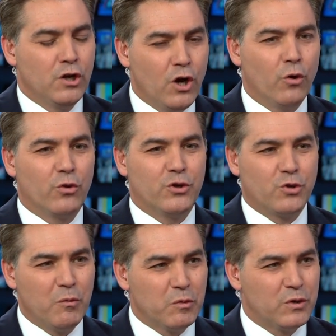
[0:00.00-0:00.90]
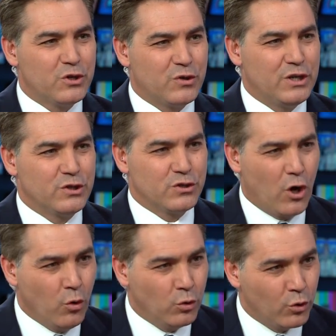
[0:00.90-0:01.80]
No, the Trump administration's
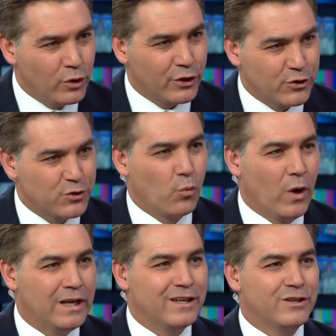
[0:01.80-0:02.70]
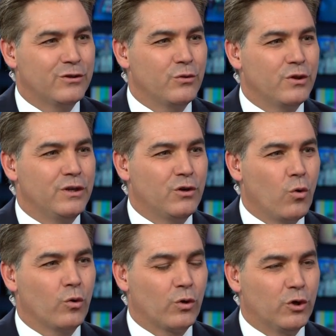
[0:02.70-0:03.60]
own lawyers went into the
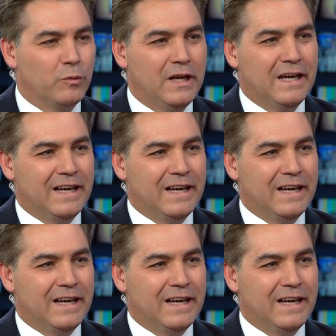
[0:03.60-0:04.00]
courtroom